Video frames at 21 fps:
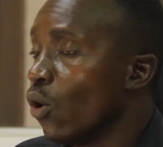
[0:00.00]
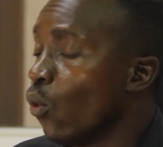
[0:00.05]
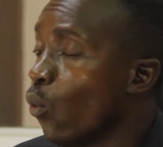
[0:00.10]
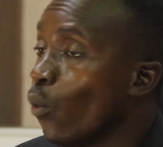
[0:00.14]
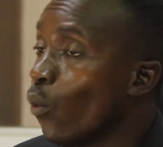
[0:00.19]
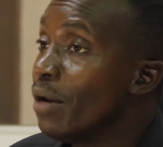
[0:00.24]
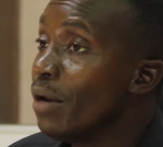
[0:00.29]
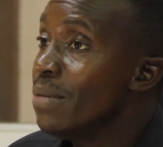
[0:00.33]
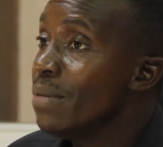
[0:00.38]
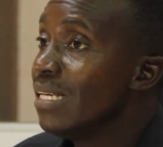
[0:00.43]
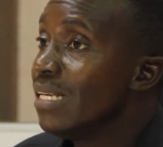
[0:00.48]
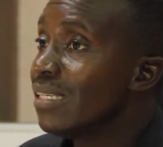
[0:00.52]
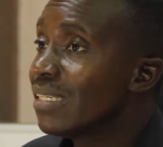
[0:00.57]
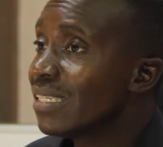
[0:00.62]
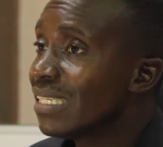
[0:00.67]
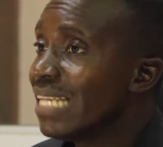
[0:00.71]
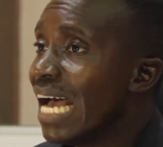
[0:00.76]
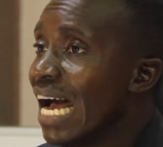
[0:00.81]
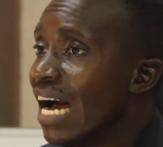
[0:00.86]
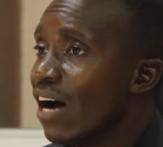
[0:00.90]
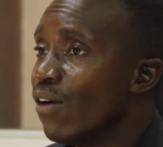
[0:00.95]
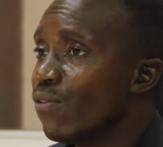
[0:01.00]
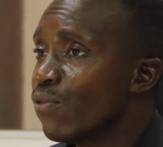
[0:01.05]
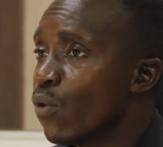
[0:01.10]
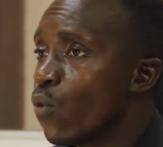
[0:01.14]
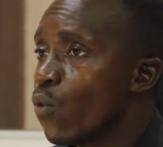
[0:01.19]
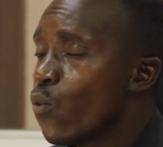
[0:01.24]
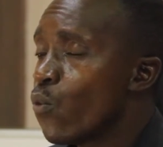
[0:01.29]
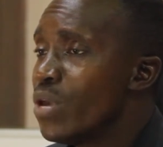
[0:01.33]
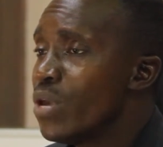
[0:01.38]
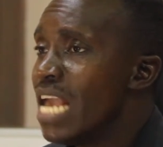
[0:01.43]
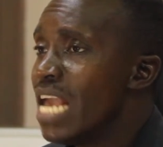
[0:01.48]
When we serve,
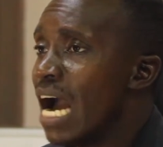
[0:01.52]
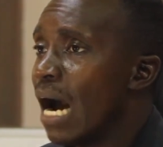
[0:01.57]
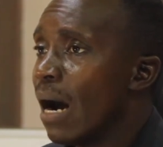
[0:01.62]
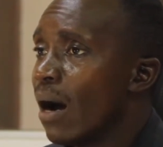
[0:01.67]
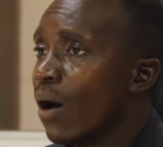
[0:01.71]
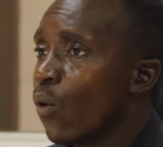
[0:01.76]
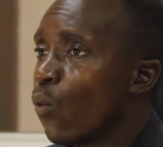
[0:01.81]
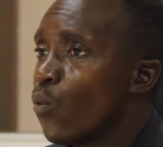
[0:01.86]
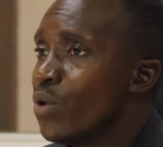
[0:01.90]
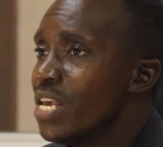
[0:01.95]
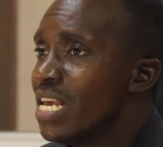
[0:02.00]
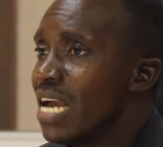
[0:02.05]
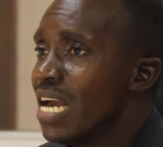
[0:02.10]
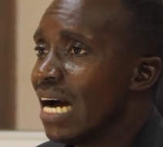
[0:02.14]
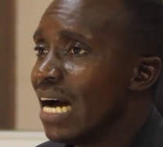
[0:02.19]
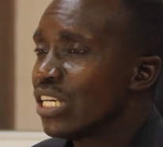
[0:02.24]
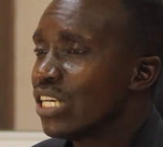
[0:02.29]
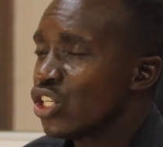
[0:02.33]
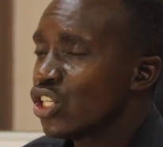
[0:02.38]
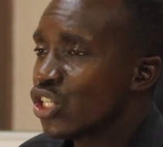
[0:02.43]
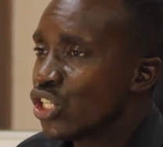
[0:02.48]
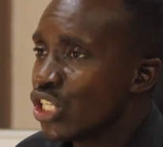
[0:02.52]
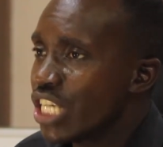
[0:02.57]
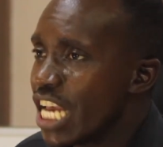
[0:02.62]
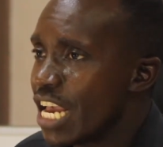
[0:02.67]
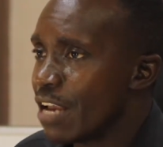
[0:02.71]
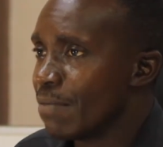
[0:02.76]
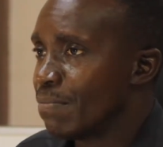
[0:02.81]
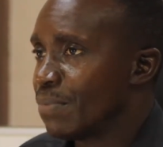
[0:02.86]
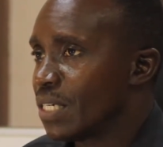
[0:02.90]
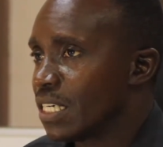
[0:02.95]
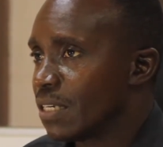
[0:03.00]
we are
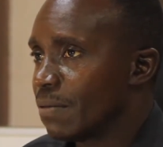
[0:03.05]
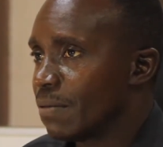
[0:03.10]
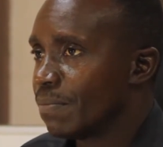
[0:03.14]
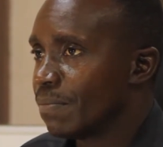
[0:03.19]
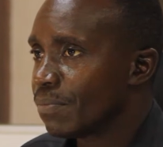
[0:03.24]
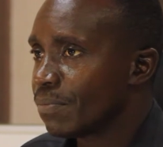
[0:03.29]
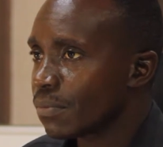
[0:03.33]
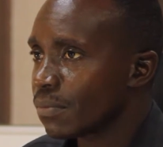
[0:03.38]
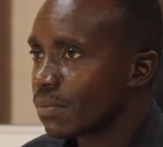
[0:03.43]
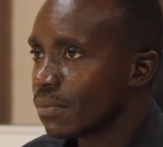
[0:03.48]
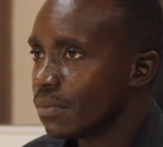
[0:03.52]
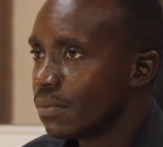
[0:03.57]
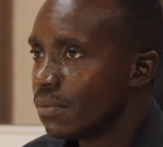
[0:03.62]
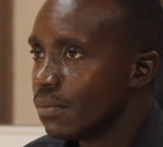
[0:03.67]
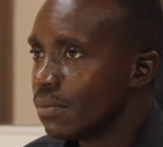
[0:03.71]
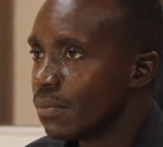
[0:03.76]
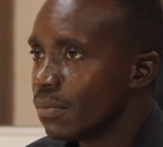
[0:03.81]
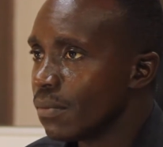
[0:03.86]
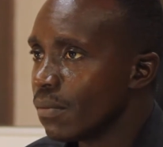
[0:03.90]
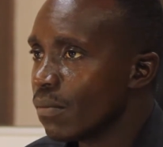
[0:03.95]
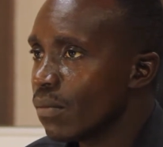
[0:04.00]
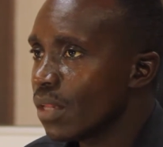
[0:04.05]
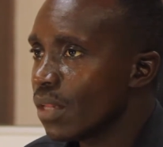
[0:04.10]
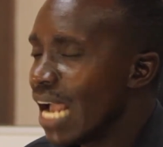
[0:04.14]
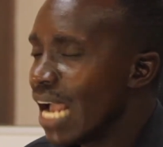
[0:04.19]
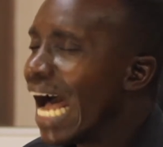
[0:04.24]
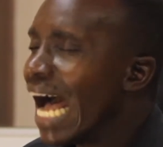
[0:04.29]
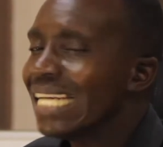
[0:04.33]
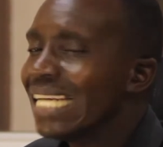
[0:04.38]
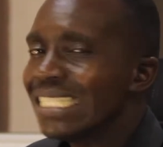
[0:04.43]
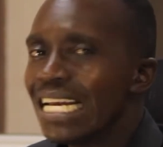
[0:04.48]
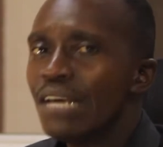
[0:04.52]
shaped.
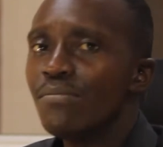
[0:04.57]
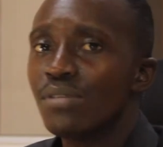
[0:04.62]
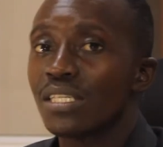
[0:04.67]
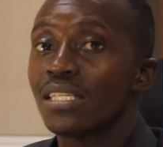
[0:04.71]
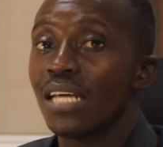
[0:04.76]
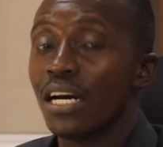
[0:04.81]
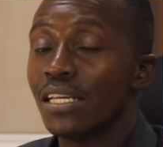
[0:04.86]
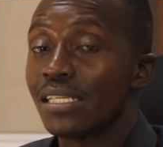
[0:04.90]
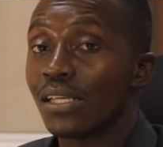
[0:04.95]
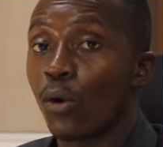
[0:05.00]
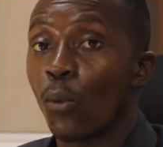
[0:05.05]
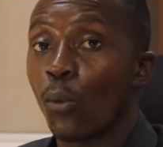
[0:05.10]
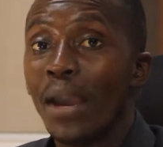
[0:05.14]
At times there is a